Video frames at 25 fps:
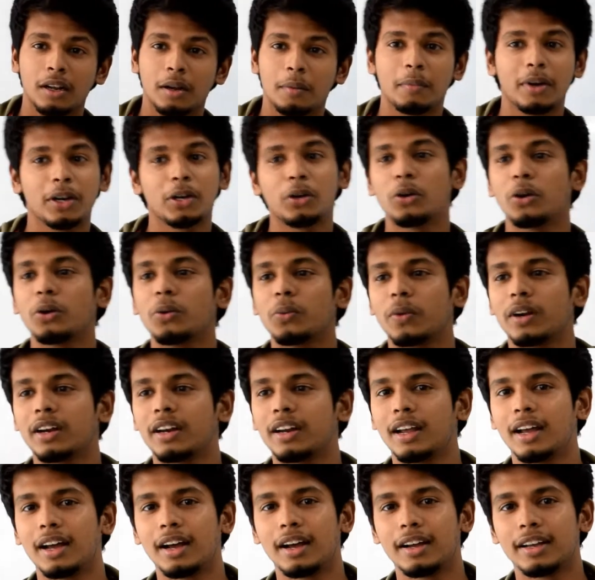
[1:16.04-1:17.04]
But don't worry,
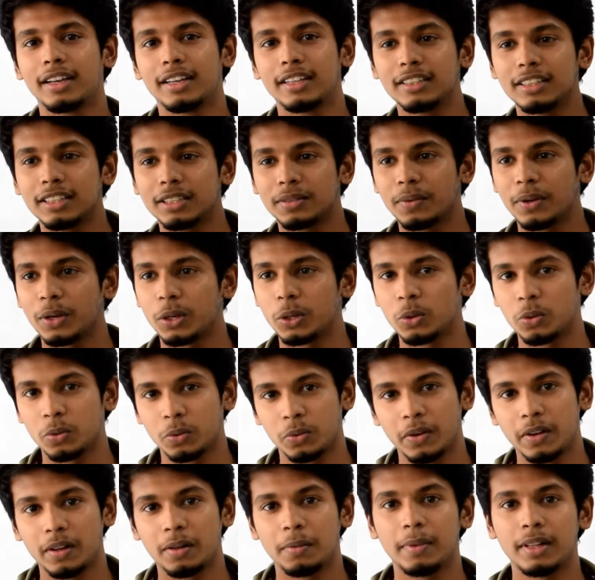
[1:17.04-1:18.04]
in this video
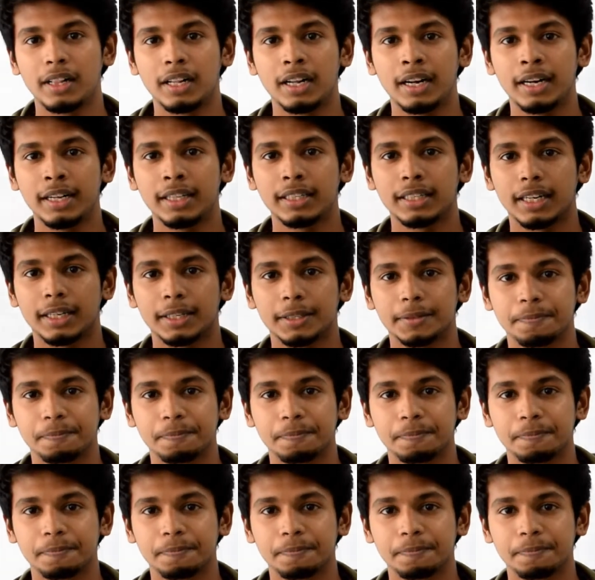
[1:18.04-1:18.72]
we will be learning that.